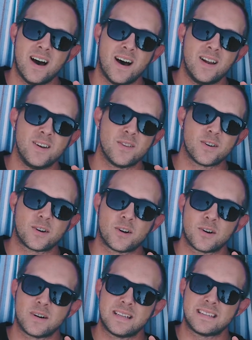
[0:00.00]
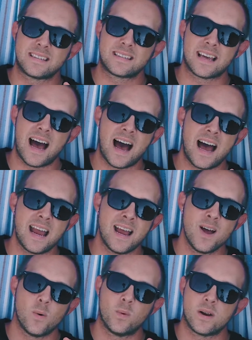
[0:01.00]
under the current sky,
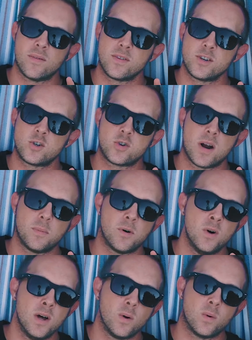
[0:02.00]
whatever the trouble,